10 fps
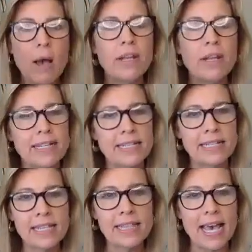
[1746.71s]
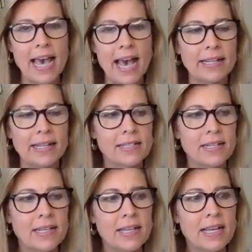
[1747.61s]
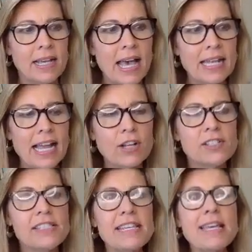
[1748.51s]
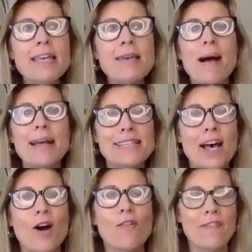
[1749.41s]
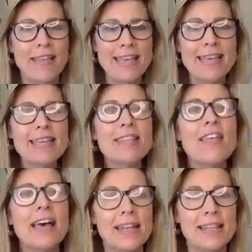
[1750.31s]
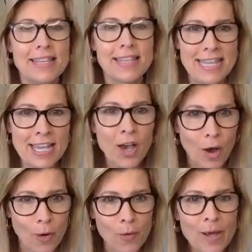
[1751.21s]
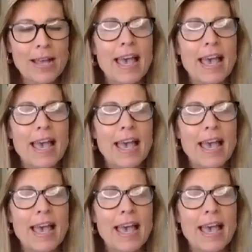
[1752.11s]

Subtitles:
And when I did that, and I could see myself in the ego,